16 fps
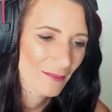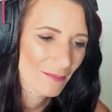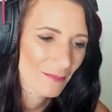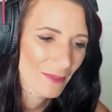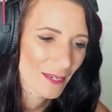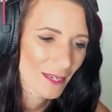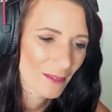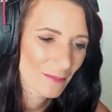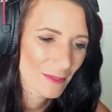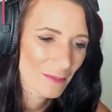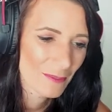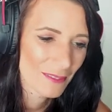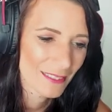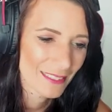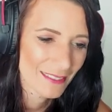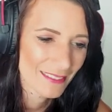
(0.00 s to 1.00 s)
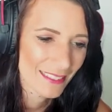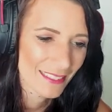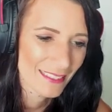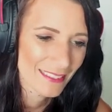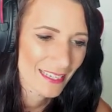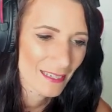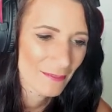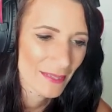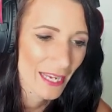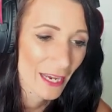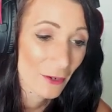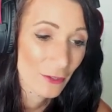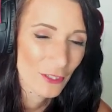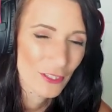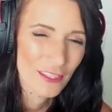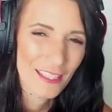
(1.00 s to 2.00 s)
but people keep telling me how
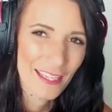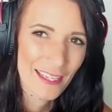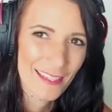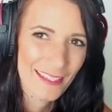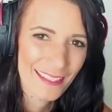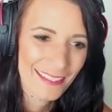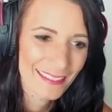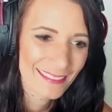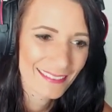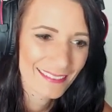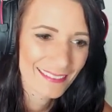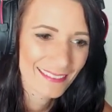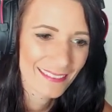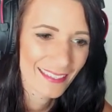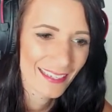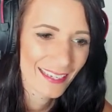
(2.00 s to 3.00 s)
good the ending is.